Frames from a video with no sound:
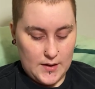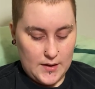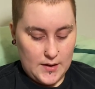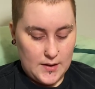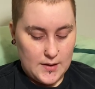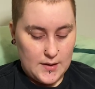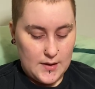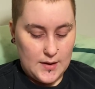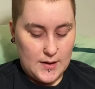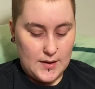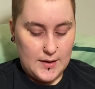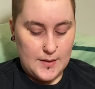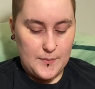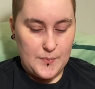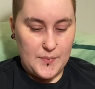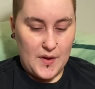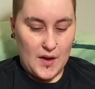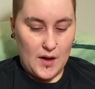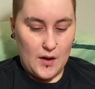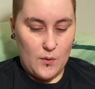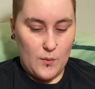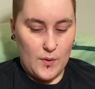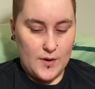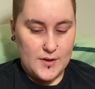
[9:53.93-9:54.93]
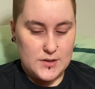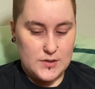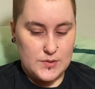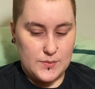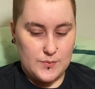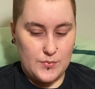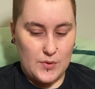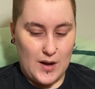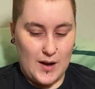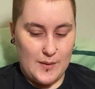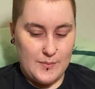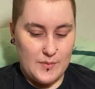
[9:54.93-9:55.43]
the big ones
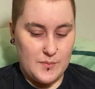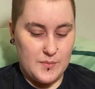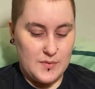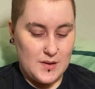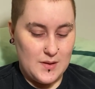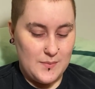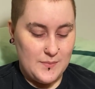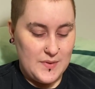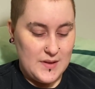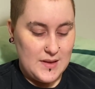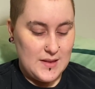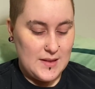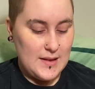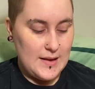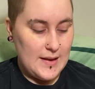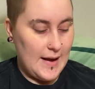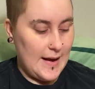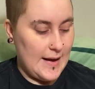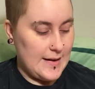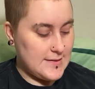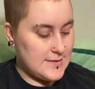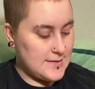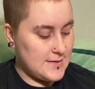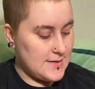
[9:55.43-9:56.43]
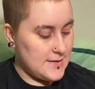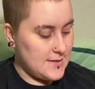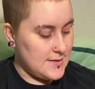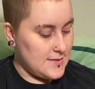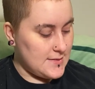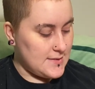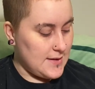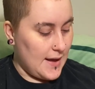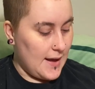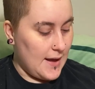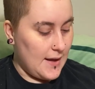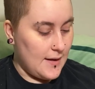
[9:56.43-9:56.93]
would probably be the
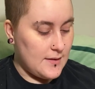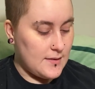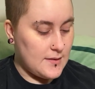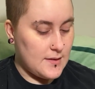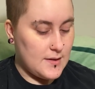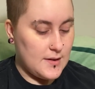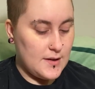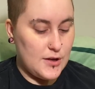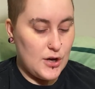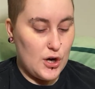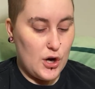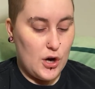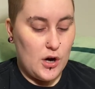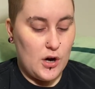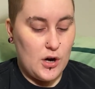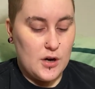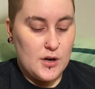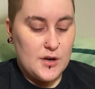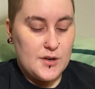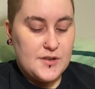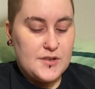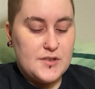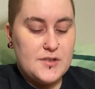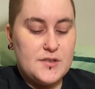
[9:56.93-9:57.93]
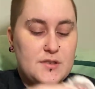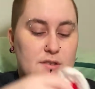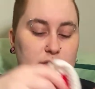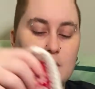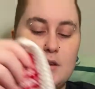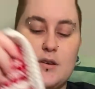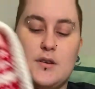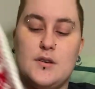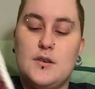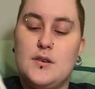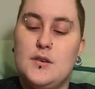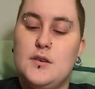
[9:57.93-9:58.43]
S's and the
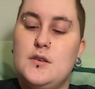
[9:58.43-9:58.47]
R's.